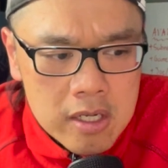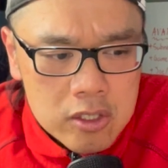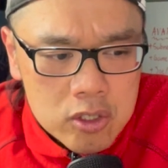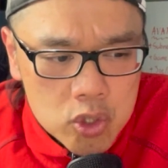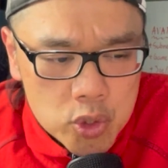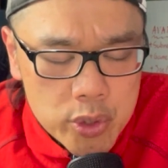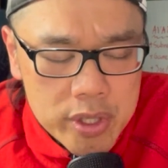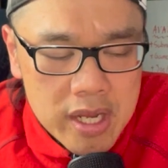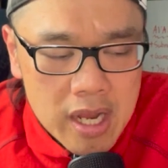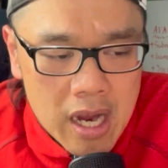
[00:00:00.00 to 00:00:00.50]

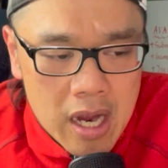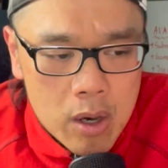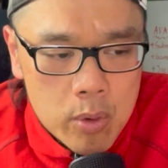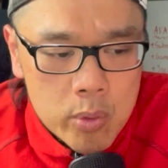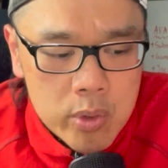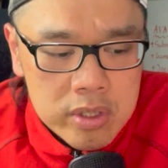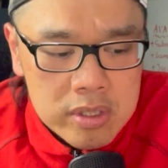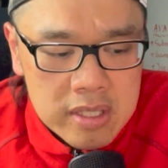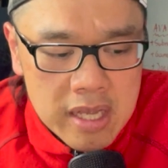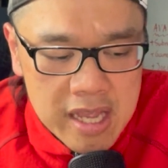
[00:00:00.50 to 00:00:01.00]
3
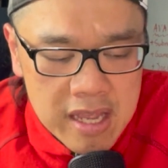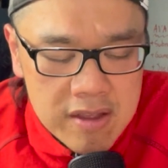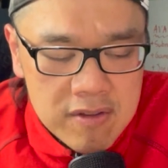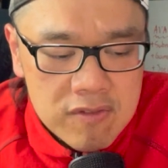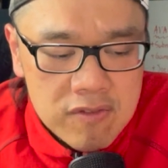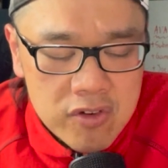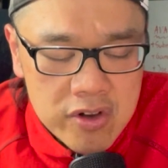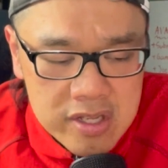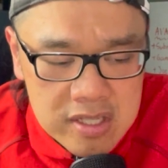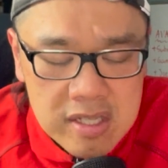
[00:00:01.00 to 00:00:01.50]
hours
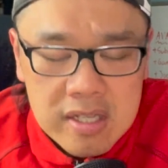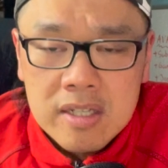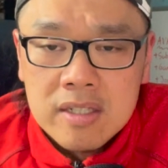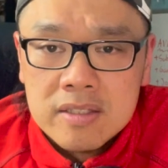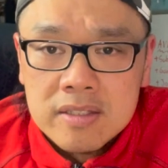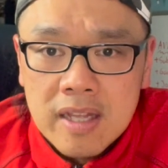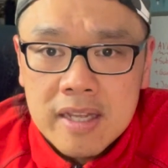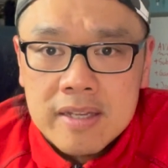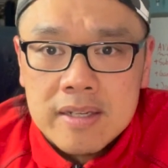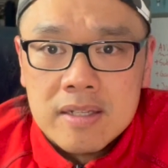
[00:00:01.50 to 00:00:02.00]
every single
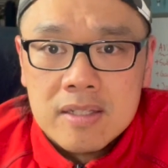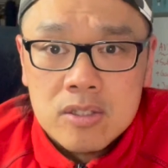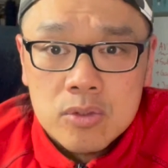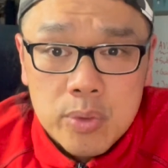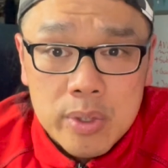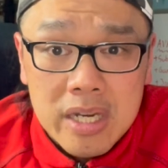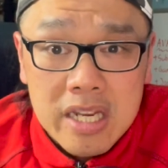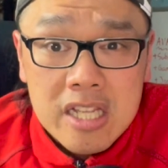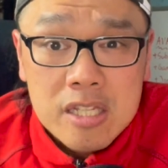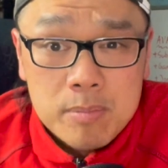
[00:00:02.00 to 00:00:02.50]
night.
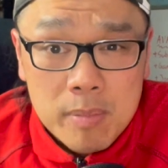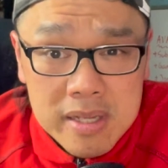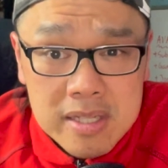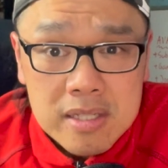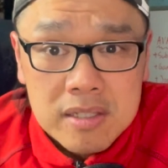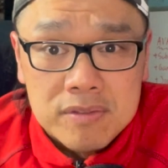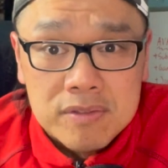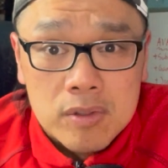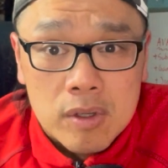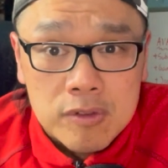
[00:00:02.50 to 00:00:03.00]
Release
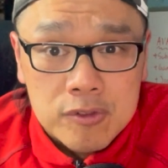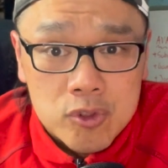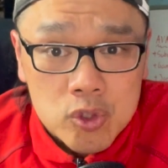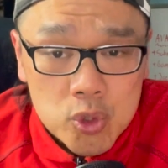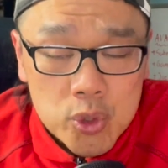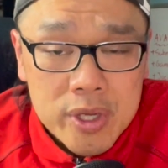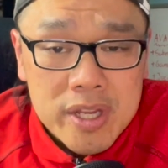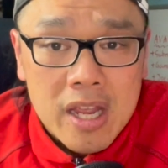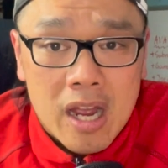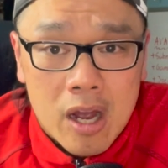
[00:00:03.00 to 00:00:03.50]
myself of
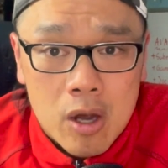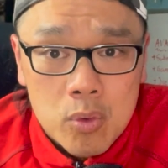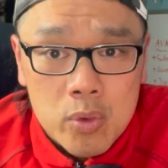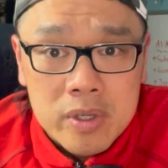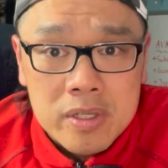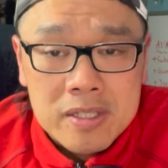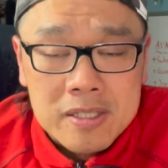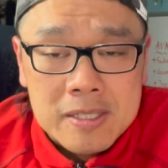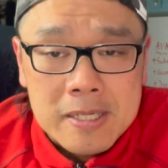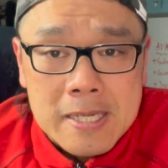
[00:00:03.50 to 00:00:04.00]
3
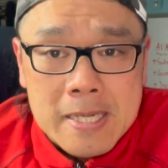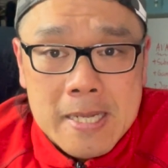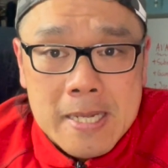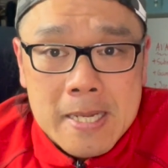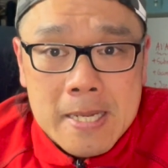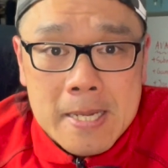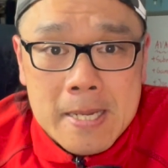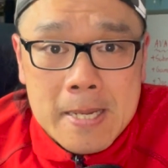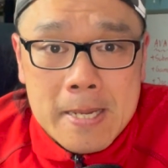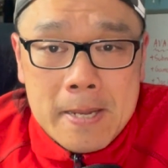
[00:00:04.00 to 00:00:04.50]
hours,
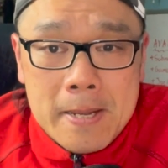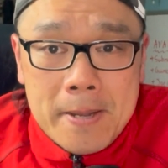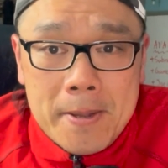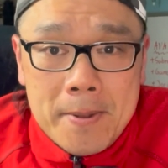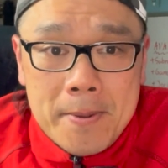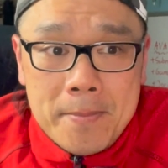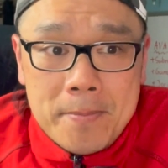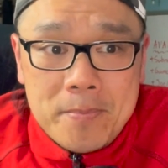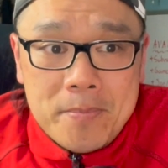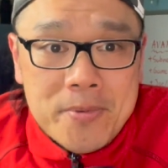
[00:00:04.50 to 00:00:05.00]

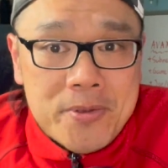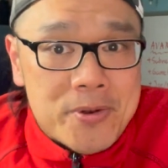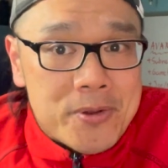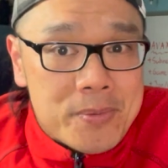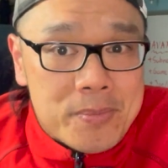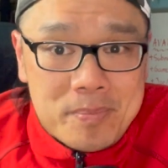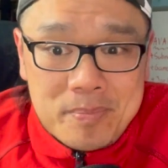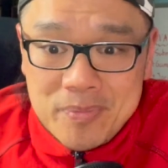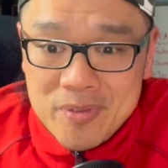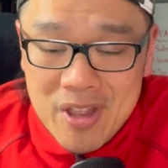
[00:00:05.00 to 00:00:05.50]
you
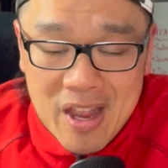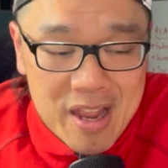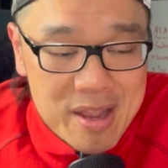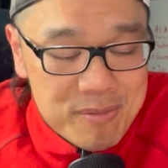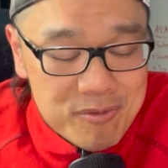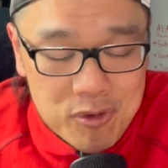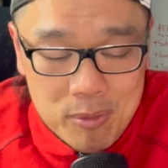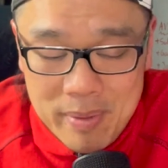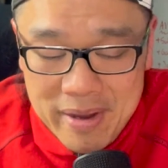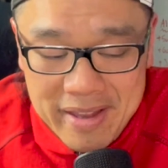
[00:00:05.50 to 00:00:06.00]
know,
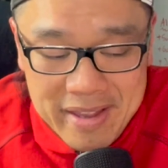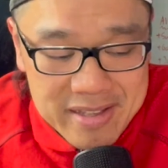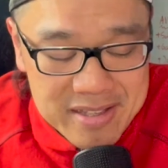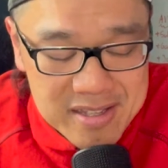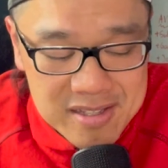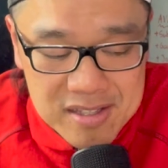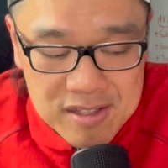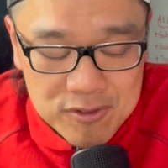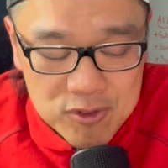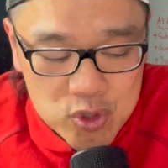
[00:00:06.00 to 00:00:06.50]
time for my kids and stuff,